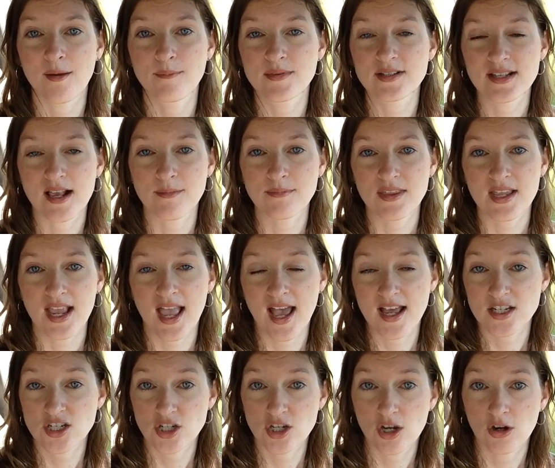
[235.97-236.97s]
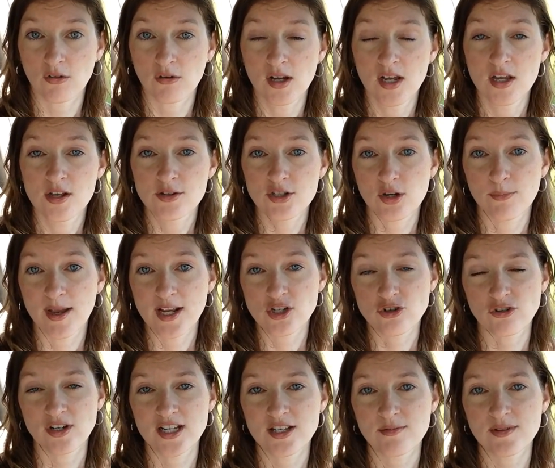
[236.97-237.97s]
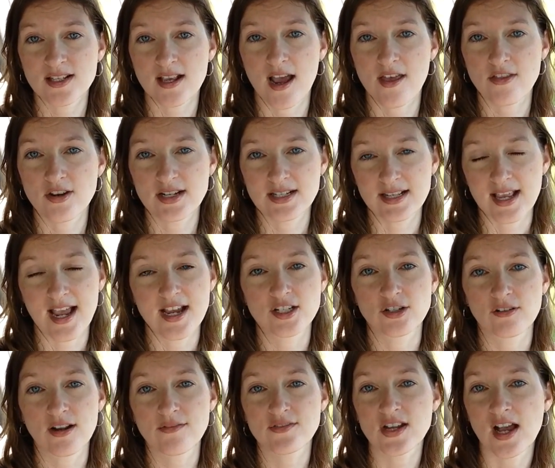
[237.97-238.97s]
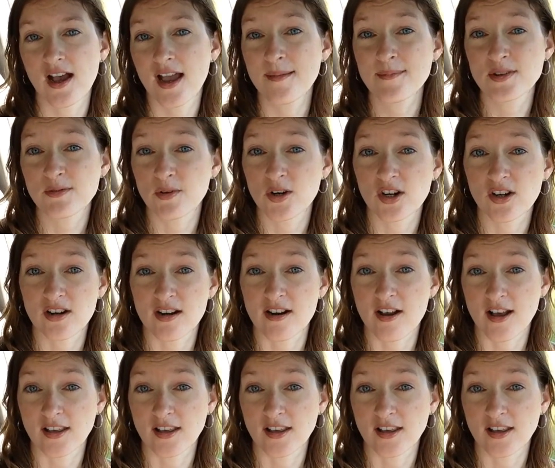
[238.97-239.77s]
Something had to go. So my choice was either to say, I don't have time to work on an